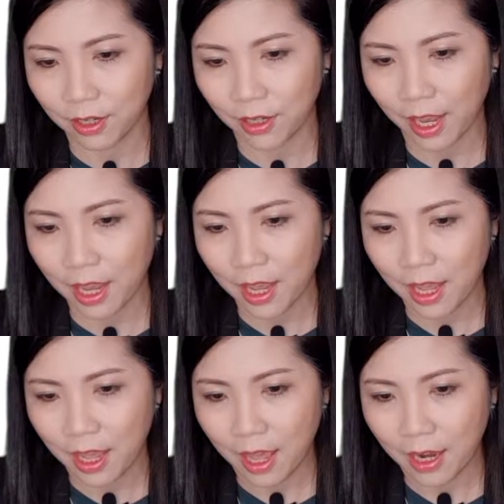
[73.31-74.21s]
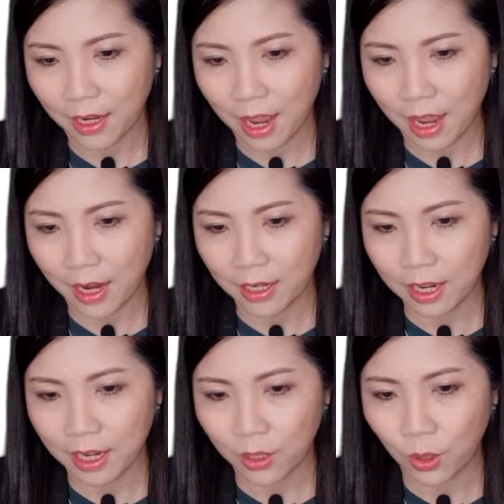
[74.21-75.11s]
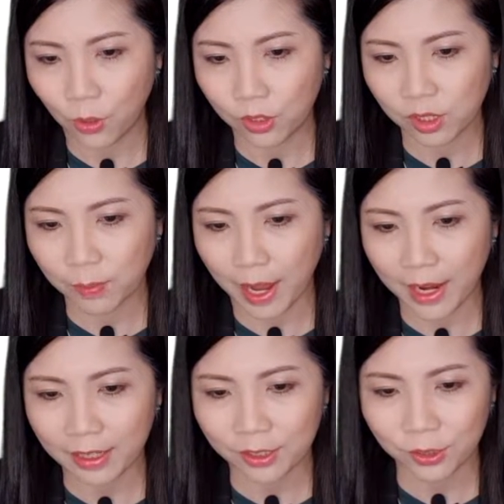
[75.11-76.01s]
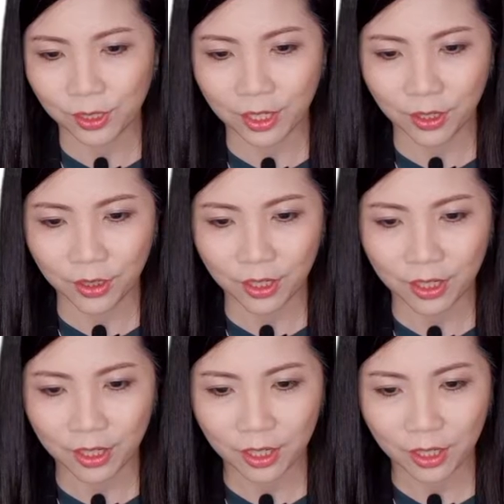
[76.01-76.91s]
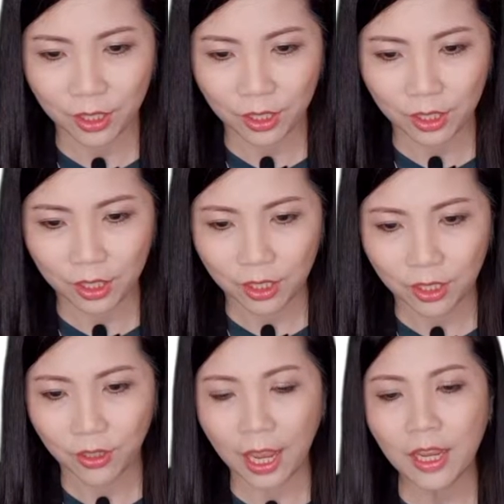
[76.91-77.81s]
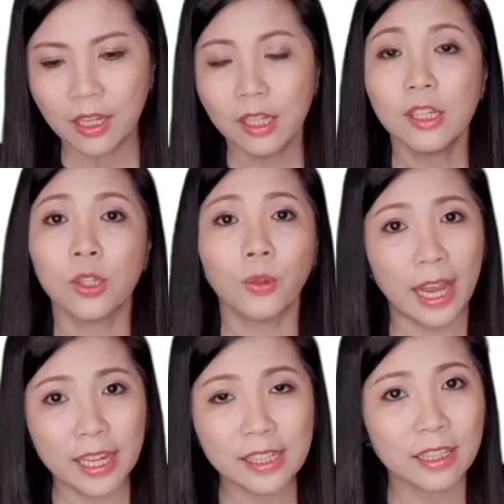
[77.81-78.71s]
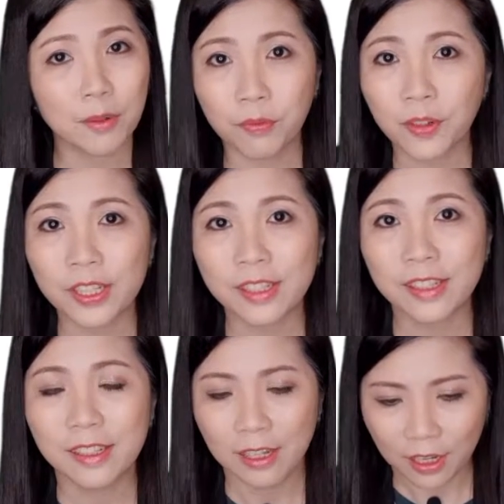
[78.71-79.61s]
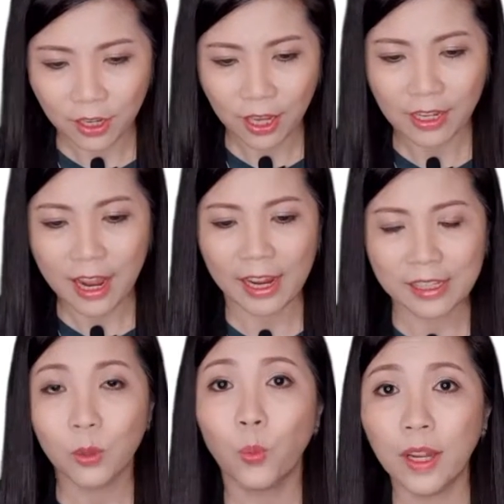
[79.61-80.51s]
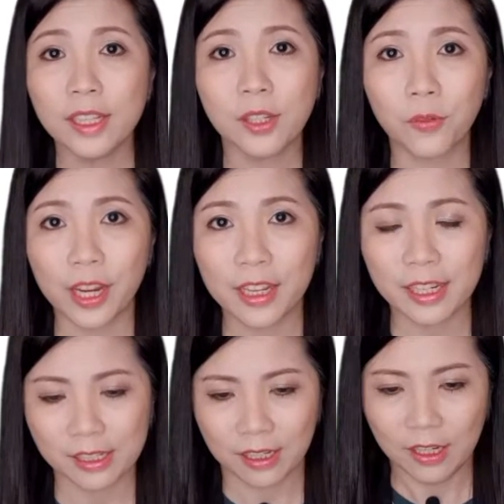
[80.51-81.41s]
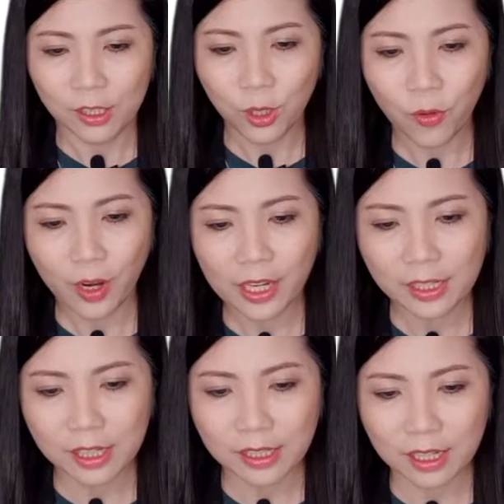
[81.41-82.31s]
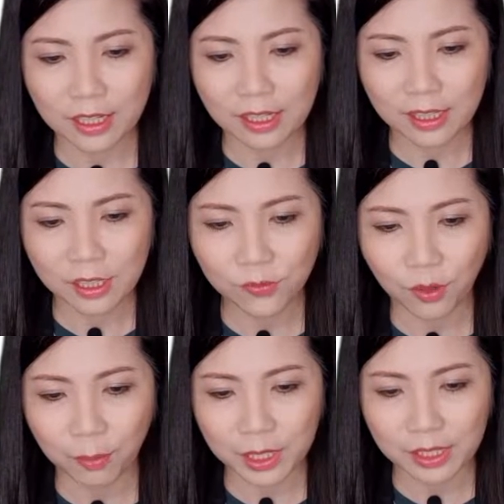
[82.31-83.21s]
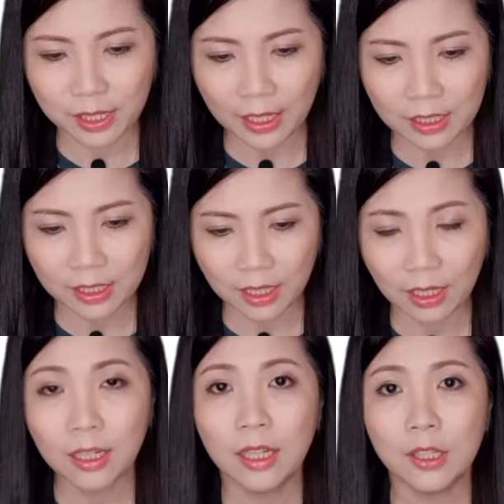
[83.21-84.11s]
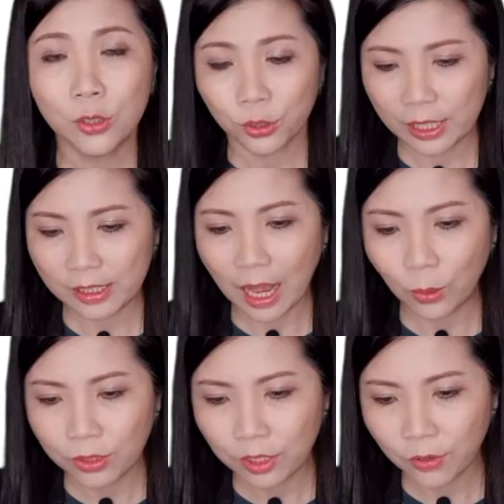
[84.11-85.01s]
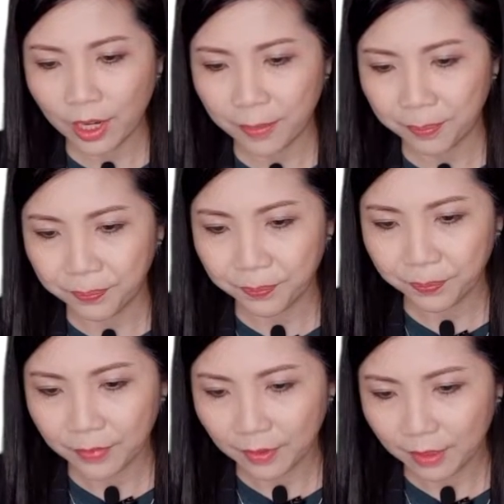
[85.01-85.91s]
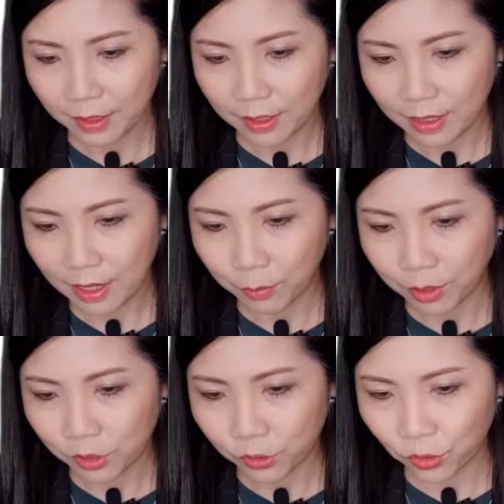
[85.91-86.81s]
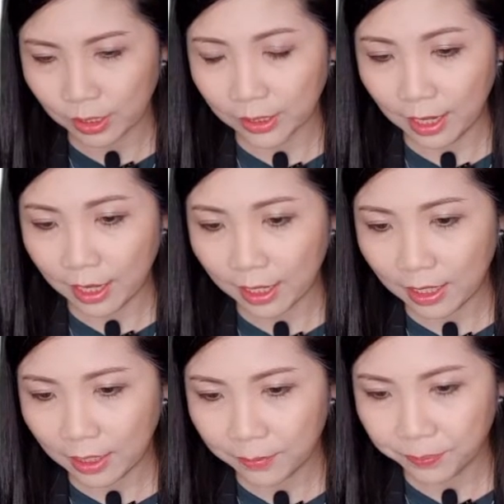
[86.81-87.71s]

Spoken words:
okay, and then it goes back to here. Okay, so that is circumference. Okay, next, what is a radius? So a radius is a distance from the center to its outer rim. Okay, I'm going to draw a line.